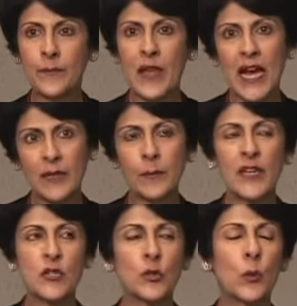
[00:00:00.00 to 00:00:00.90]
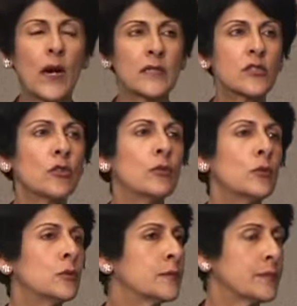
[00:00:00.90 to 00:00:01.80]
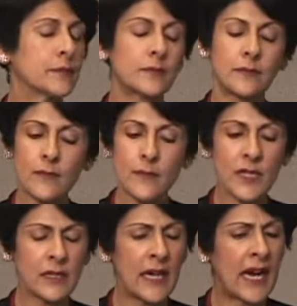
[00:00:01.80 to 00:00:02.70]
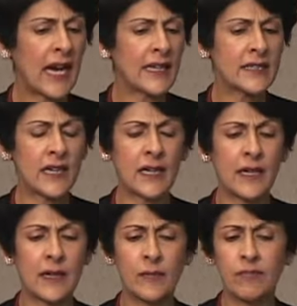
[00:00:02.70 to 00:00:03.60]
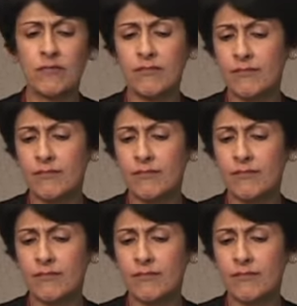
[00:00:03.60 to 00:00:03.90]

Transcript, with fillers: Had a patient once who had um,